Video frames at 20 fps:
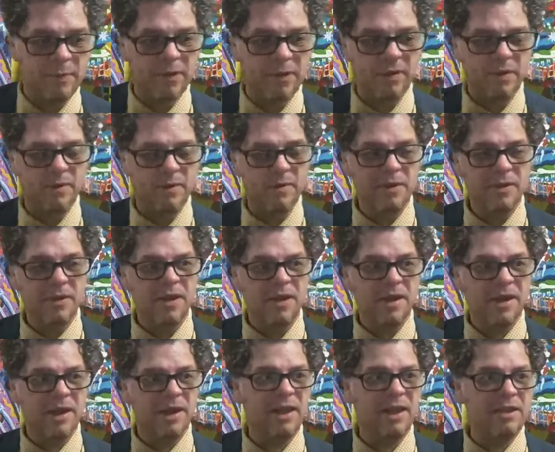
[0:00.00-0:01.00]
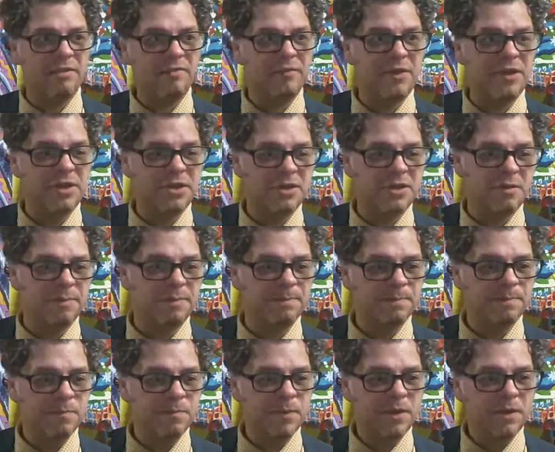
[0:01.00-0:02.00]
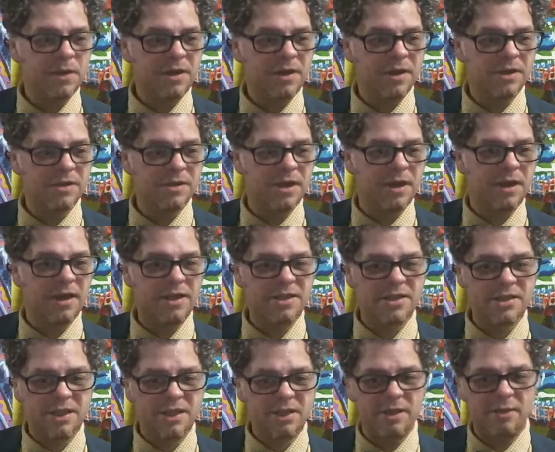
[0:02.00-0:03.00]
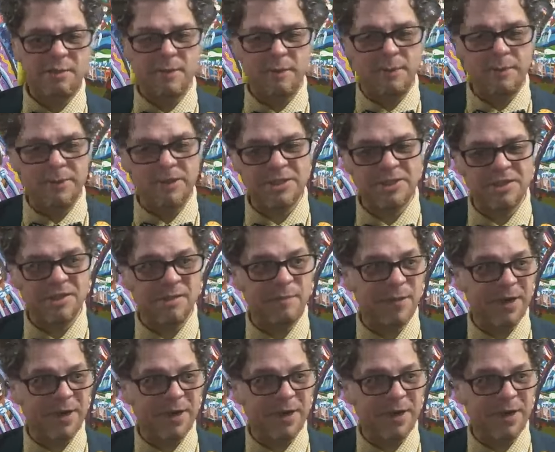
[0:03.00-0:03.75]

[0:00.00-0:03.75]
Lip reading: book, and I like to finish it. Because I sent them a bunch of stuff,